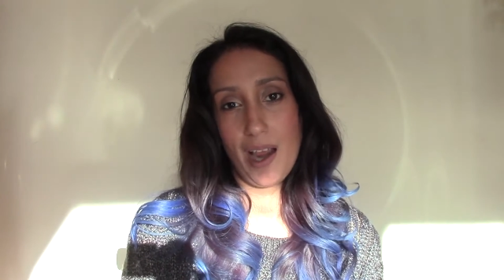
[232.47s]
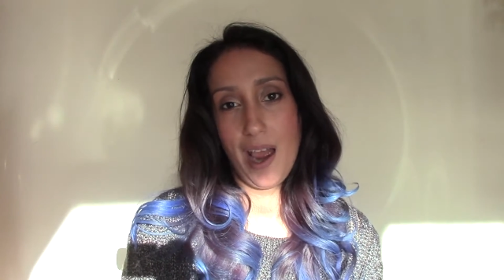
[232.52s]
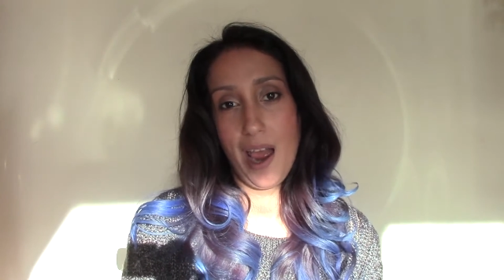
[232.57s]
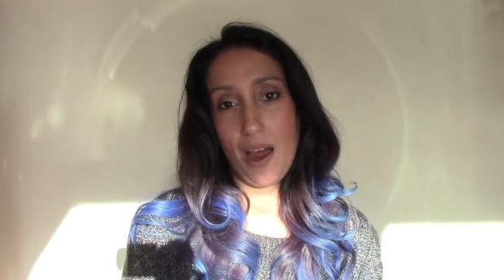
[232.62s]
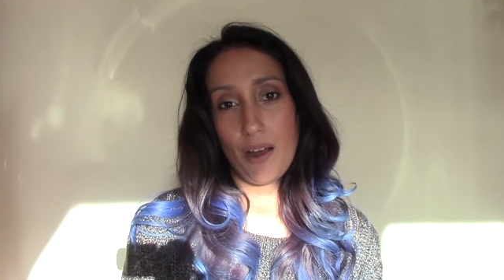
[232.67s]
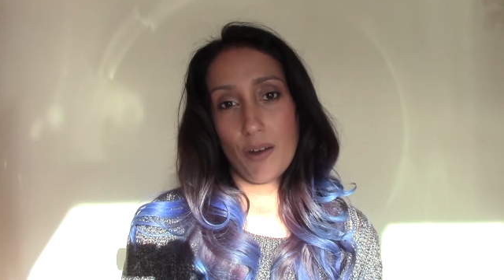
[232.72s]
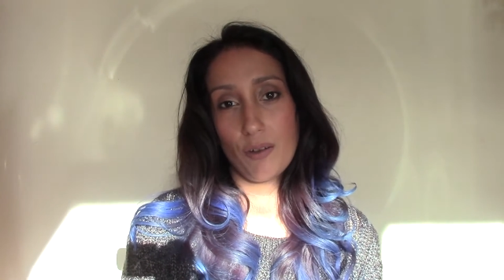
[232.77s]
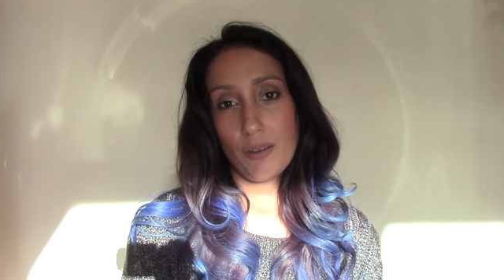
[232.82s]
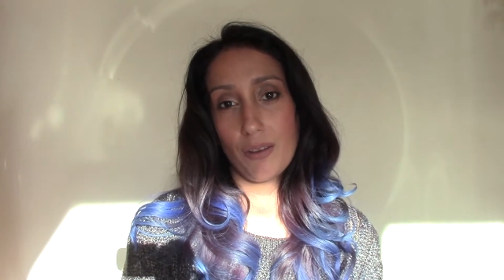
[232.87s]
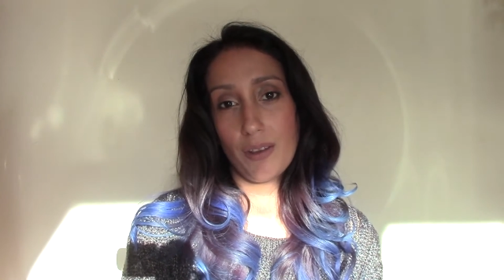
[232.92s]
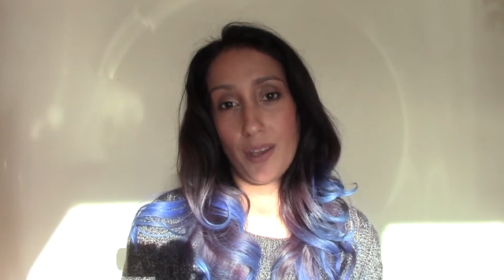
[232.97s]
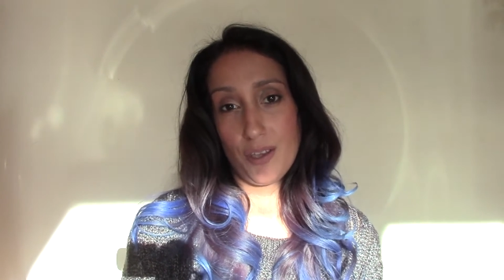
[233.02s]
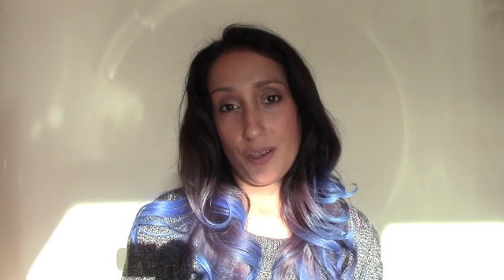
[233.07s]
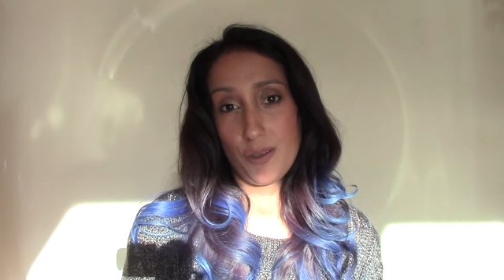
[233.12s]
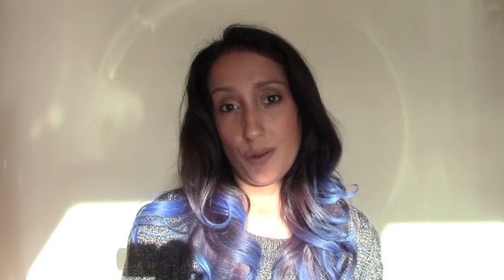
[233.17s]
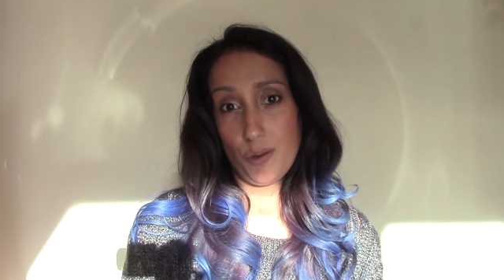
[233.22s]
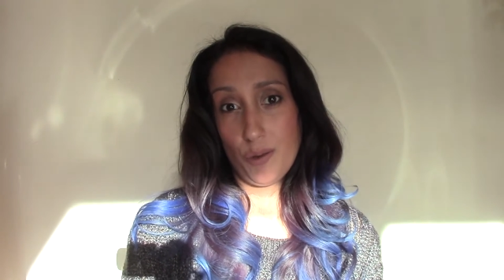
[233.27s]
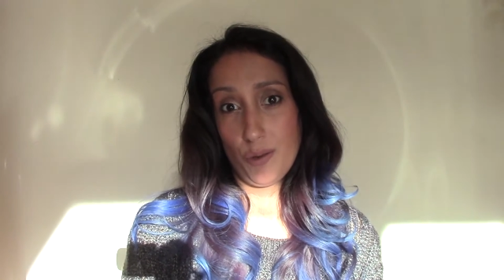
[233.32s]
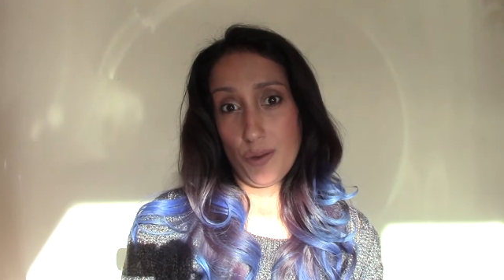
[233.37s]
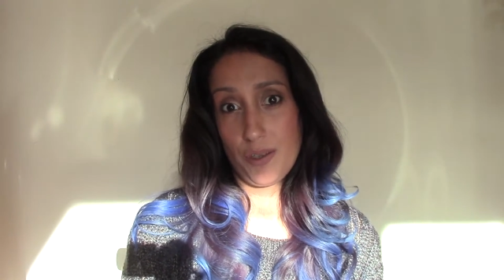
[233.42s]
out
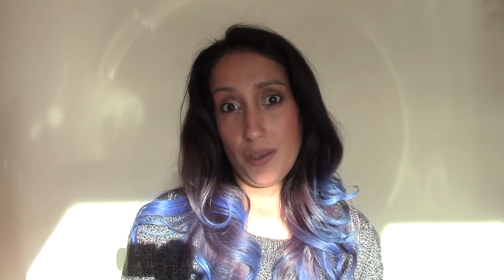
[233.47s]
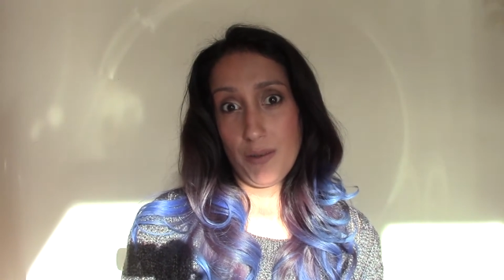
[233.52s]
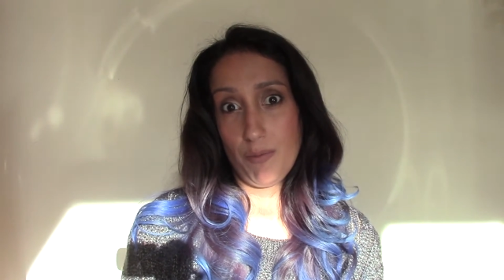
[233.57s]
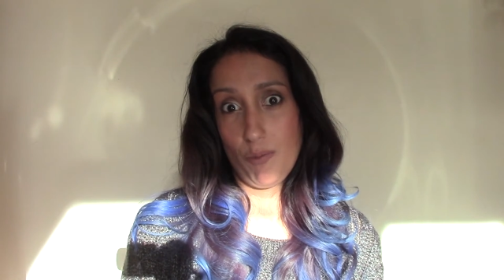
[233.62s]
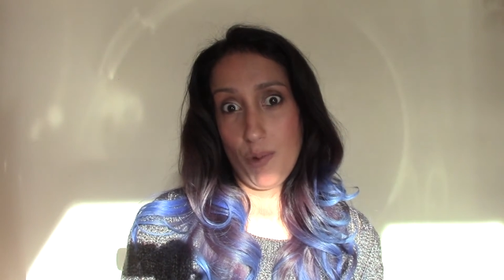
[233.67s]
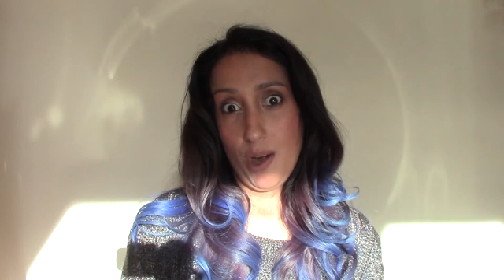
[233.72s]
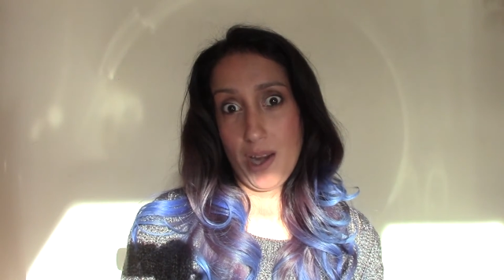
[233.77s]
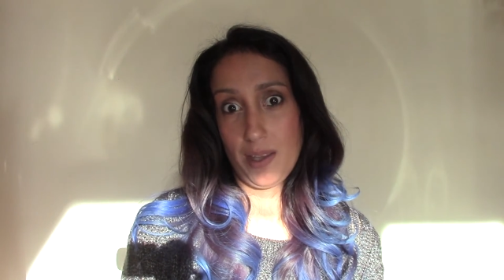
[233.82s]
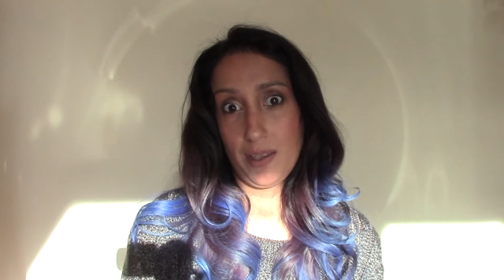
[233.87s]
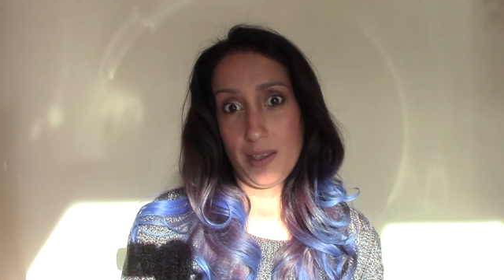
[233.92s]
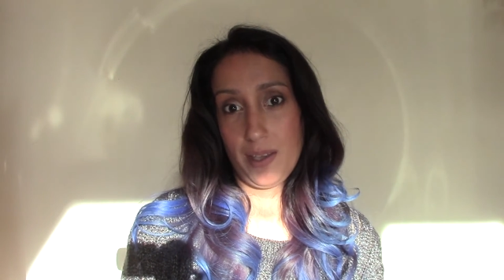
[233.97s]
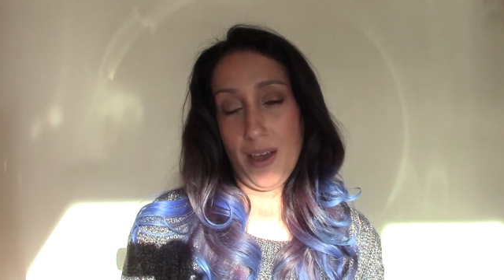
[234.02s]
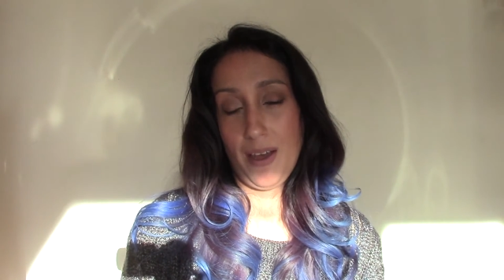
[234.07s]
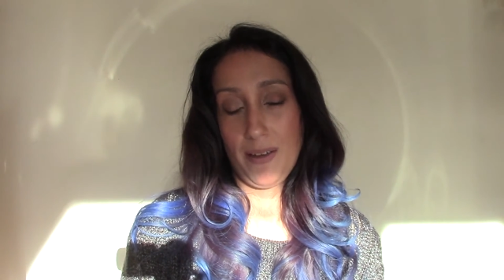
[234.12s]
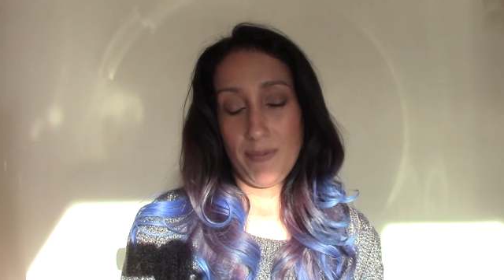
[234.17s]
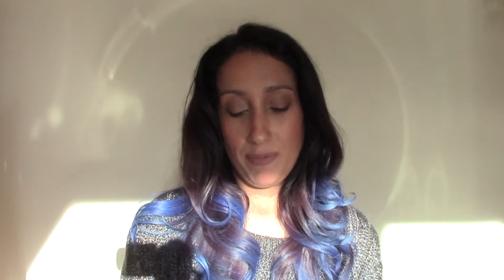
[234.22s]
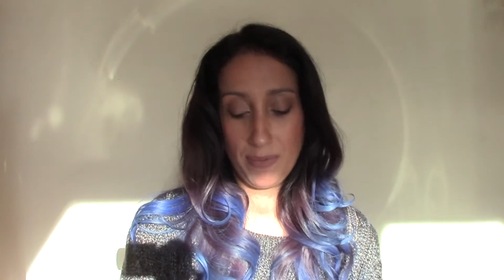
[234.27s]
this autumn winter.